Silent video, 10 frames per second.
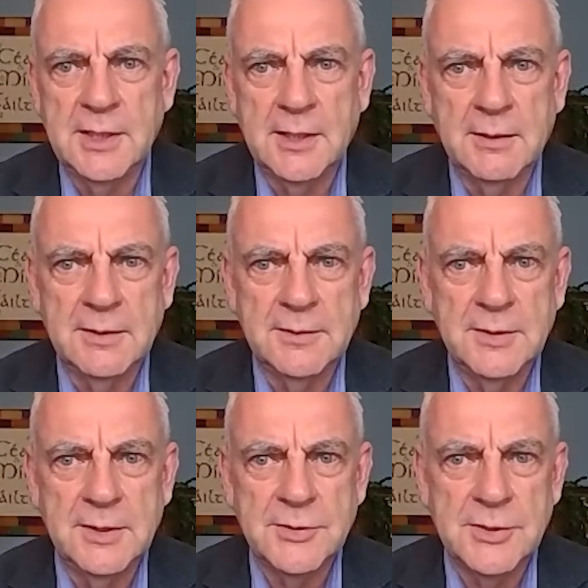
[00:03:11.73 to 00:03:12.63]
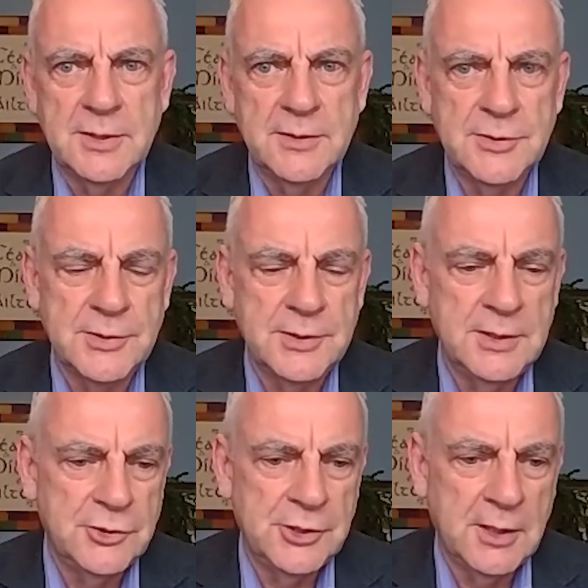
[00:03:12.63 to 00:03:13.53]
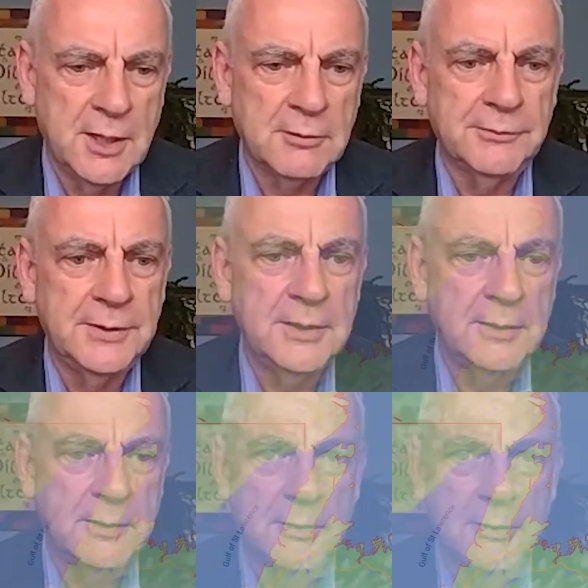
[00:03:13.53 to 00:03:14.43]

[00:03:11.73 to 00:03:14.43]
uh, is is the geography and our